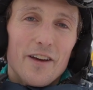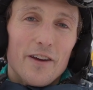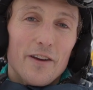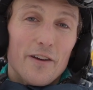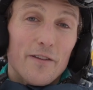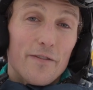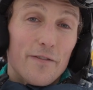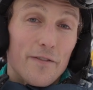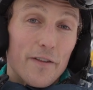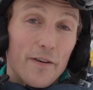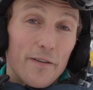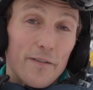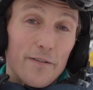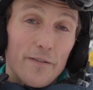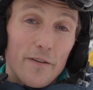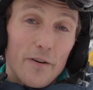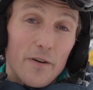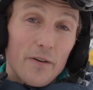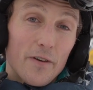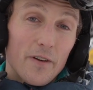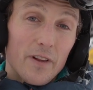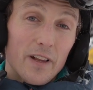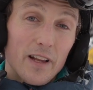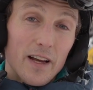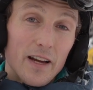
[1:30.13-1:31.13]
If the
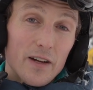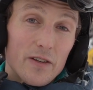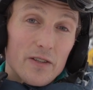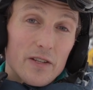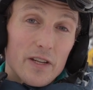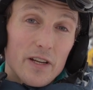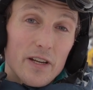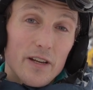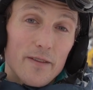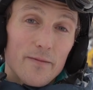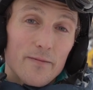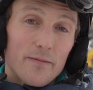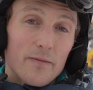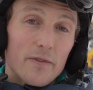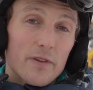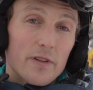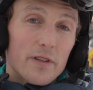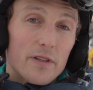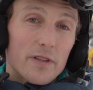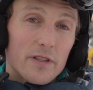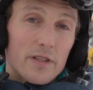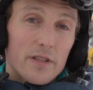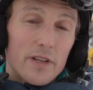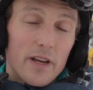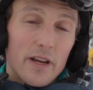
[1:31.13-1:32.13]
phone allows it,
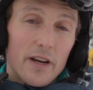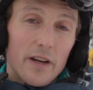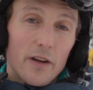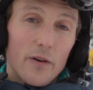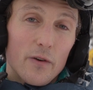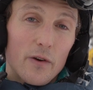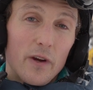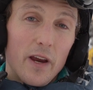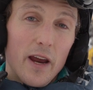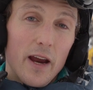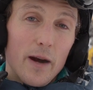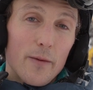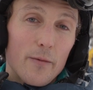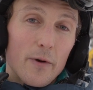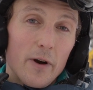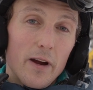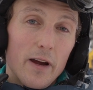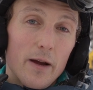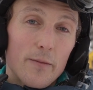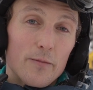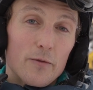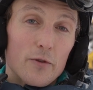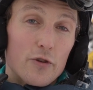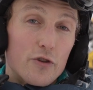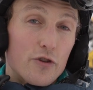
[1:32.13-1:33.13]
setting your camera app